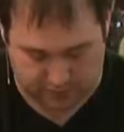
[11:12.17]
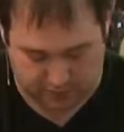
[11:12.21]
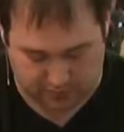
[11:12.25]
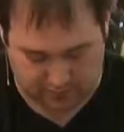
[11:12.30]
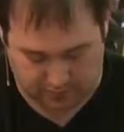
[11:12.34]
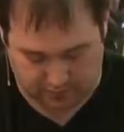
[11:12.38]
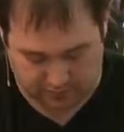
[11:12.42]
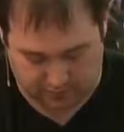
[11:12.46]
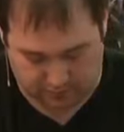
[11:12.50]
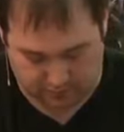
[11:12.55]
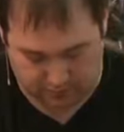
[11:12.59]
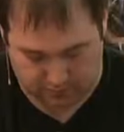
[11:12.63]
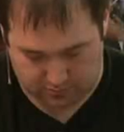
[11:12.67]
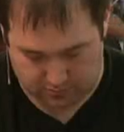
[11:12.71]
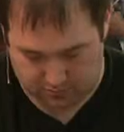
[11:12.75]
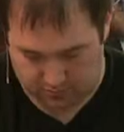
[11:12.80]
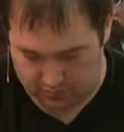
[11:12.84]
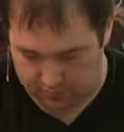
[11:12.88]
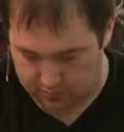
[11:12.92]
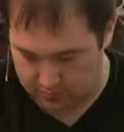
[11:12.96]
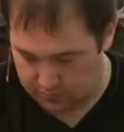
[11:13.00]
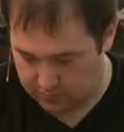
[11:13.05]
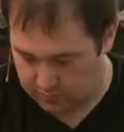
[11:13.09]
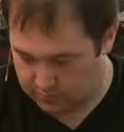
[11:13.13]

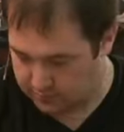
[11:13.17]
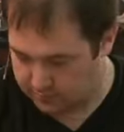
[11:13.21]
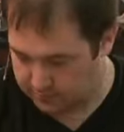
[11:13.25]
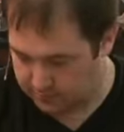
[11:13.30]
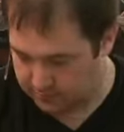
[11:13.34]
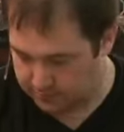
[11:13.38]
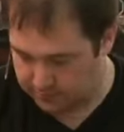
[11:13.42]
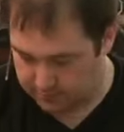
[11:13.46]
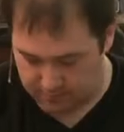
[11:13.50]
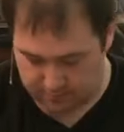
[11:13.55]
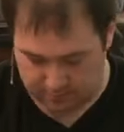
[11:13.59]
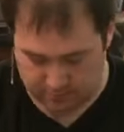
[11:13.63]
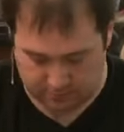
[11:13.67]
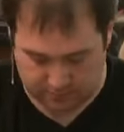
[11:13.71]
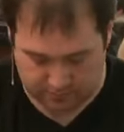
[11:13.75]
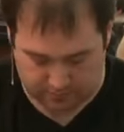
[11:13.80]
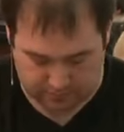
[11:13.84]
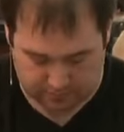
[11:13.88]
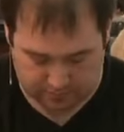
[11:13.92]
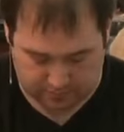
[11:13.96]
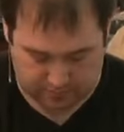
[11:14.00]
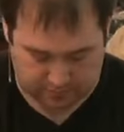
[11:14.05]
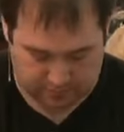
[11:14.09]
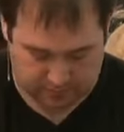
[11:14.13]

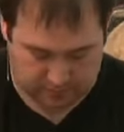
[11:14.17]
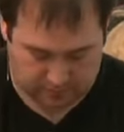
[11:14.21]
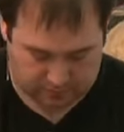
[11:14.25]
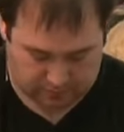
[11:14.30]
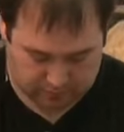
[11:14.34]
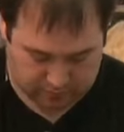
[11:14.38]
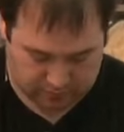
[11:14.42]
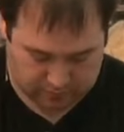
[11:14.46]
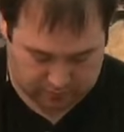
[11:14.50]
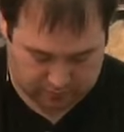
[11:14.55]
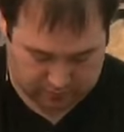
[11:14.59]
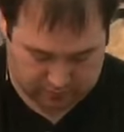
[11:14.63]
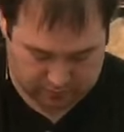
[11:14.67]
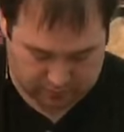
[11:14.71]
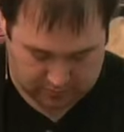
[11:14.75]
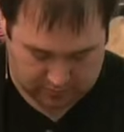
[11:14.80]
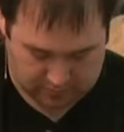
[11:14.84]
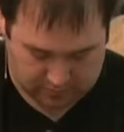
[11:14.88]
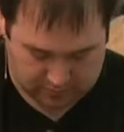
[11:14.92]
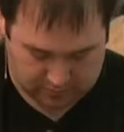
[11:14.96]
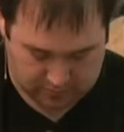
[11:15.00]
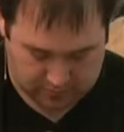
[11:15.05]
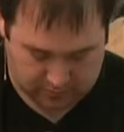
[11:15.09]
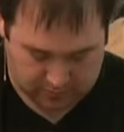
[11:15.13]

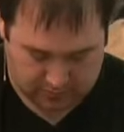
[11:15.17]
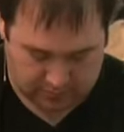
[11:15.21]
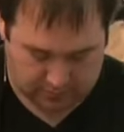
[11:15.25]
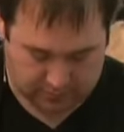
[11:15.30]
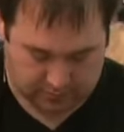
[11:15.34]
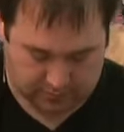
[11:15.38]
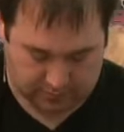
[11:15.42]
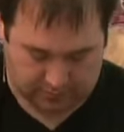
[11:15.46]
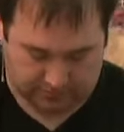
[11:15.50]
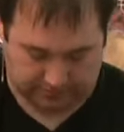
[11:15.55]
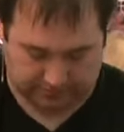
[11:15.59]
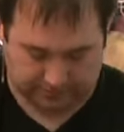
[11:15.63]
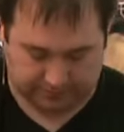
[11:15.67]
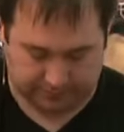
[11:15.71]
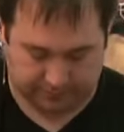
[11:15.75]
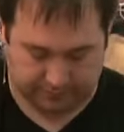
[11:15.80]
No one is speaking in this clip.